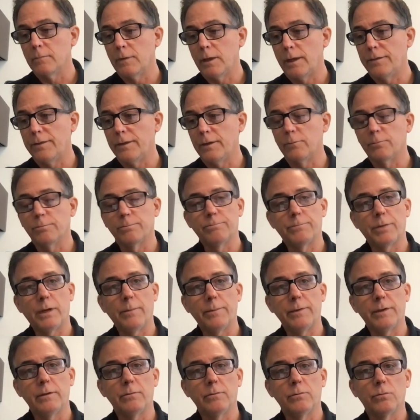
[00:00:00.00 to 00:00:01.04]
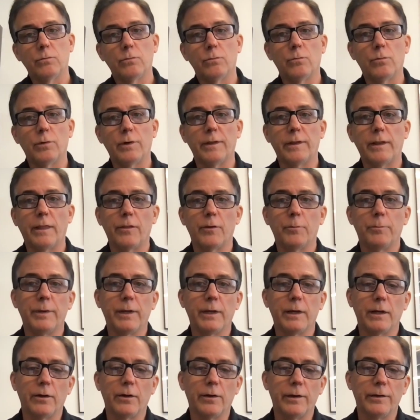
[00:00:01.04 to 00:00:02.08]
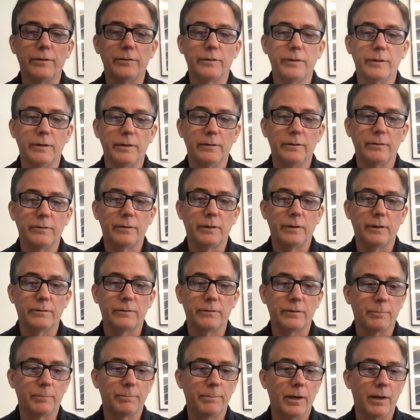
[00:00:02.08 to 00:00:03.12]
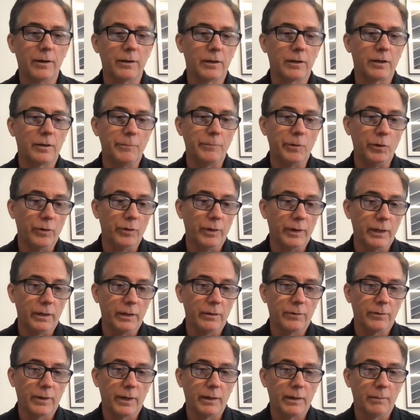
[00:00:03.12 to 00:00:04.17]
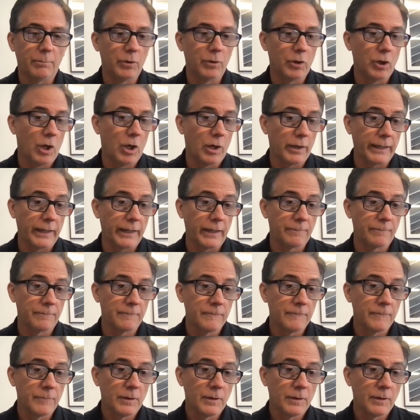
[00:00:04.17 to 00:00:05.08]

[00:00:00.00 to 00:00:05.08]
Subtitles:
I think probably one of the other big areas is it's about a community, right, and belonging.